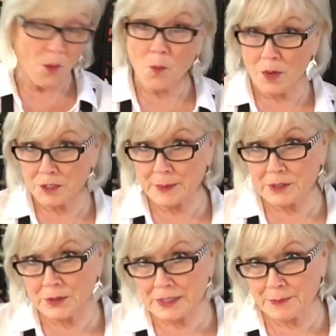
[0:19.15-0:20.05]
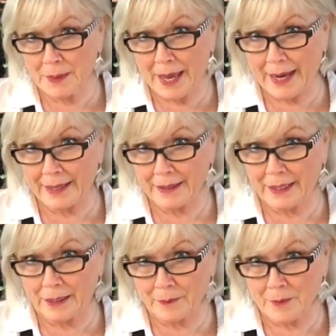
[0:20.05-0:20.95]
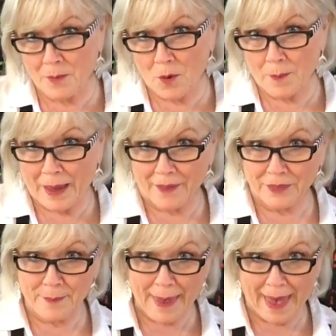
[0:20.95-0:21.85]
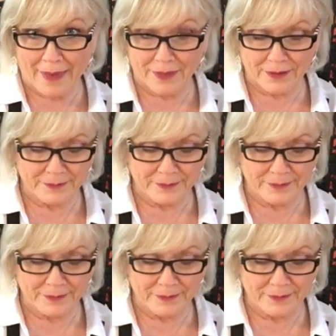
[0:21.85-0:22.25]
wants me to explain a little bit more about the math